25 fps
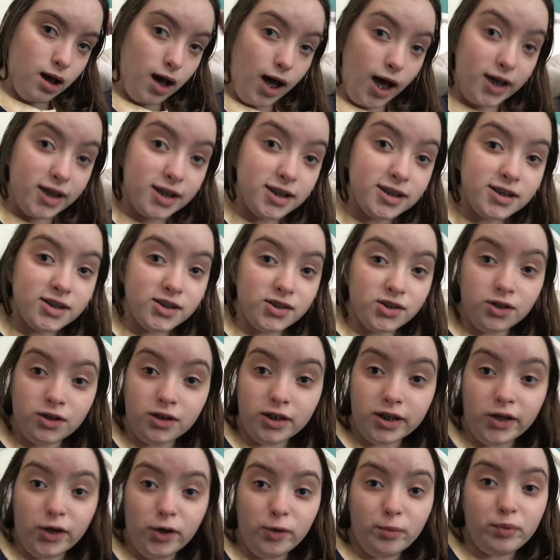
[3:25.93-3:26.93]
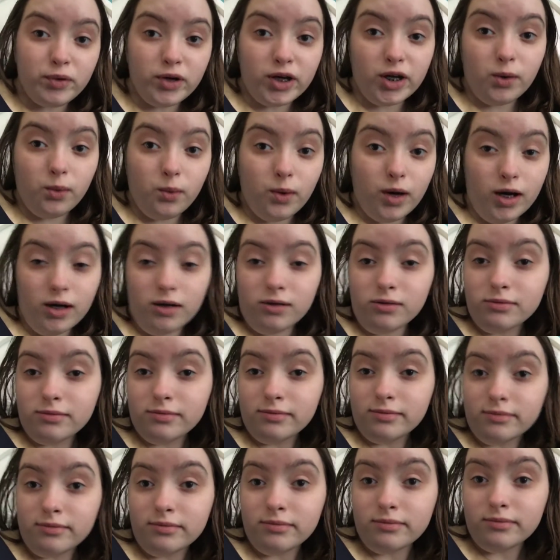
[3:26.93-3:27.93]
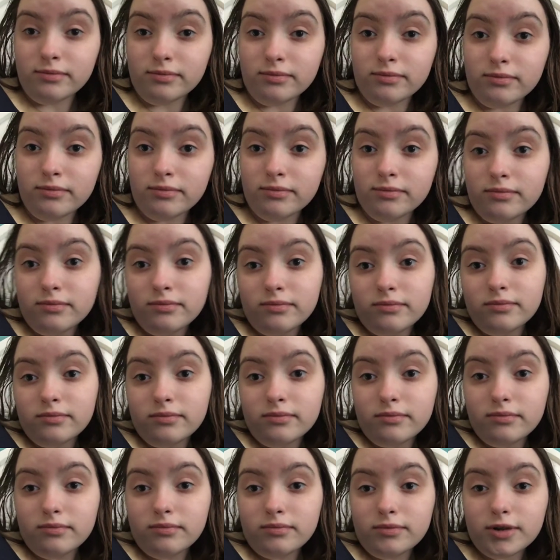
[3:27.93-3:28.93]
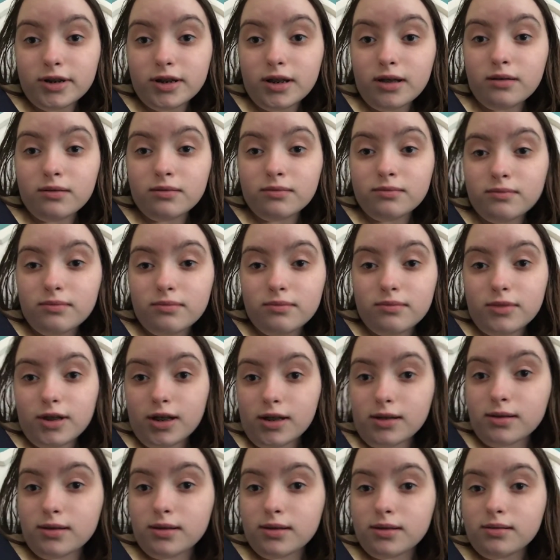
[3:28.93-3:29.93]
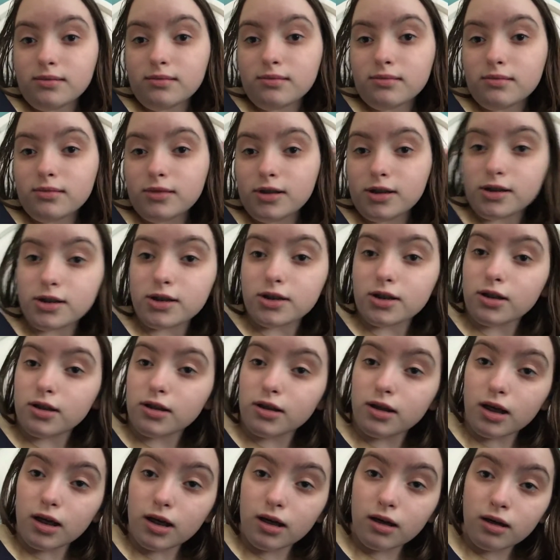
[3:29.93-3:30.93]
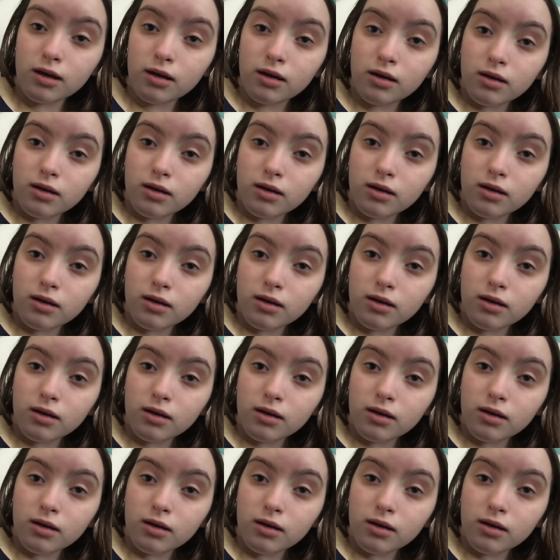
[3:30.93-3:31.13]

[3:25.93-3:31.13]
I can still hear pretty well, so that's a good thing.